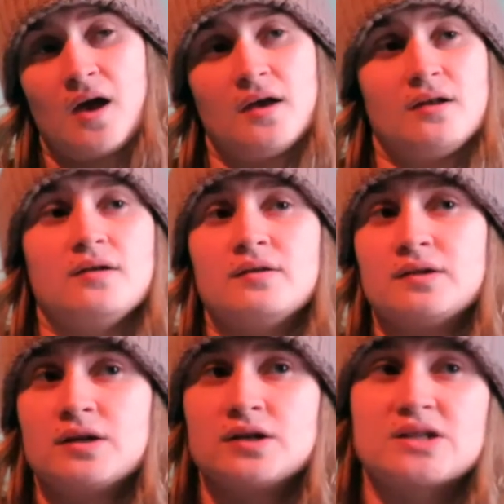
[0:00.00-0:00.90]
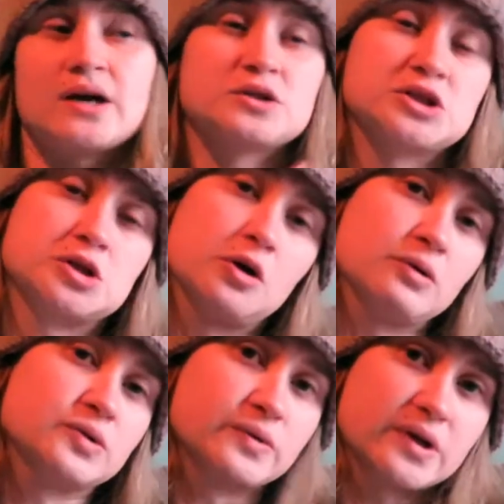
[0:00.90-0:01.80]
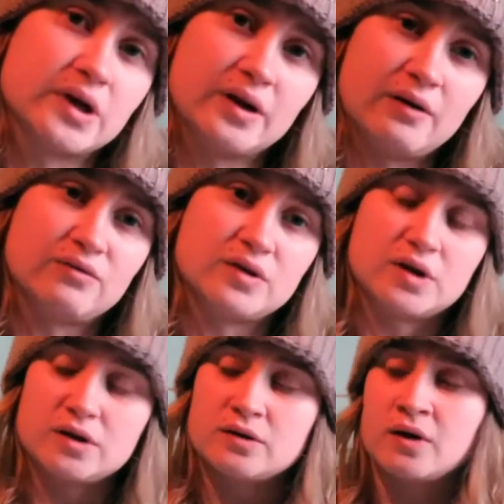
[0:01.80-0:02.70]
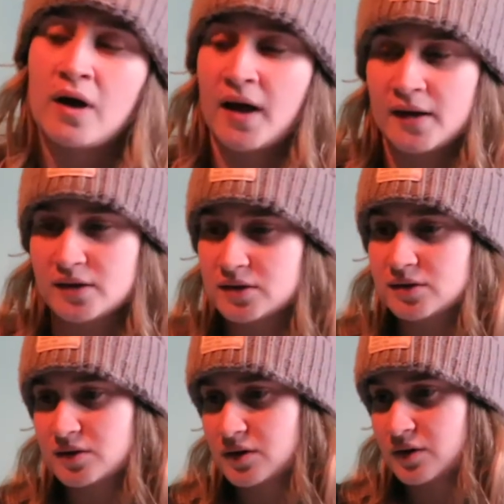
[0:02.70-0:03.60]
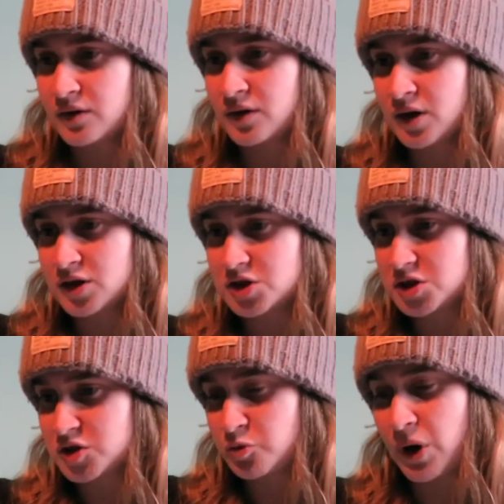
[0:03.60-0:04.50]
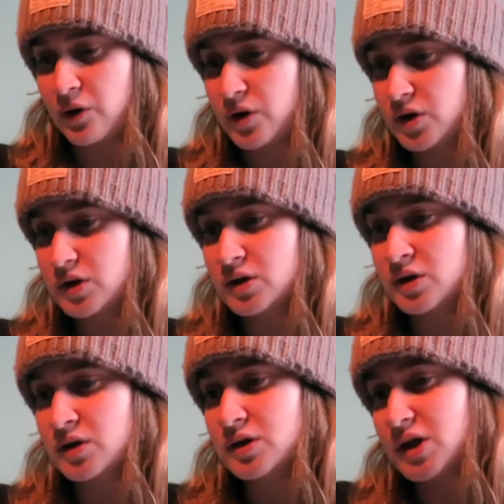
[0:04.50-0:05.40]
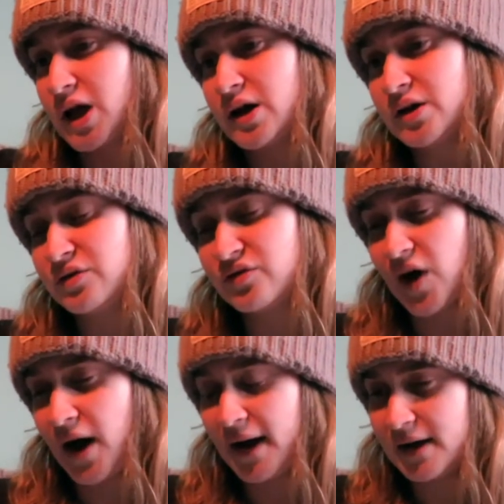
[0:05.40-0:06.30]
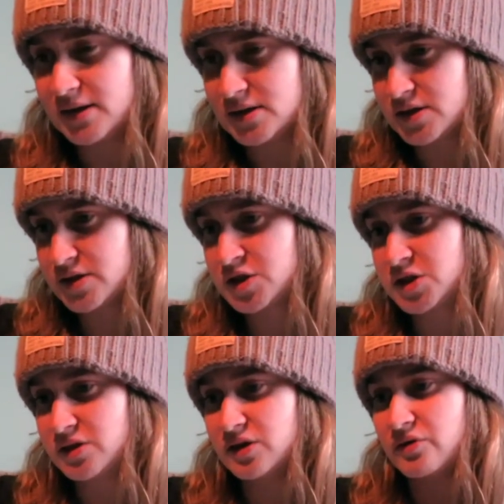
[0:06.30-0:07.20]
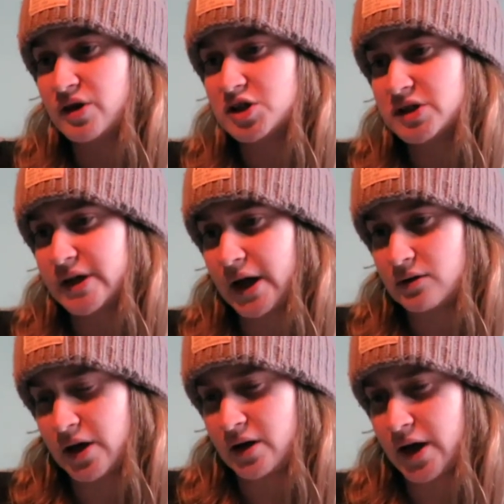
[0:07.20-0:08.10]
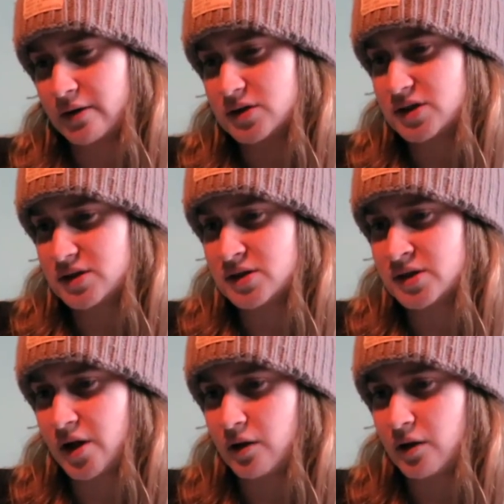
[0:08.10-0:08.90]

and it's how she copes with it and everything, and it's just about her life. And she eventually encounters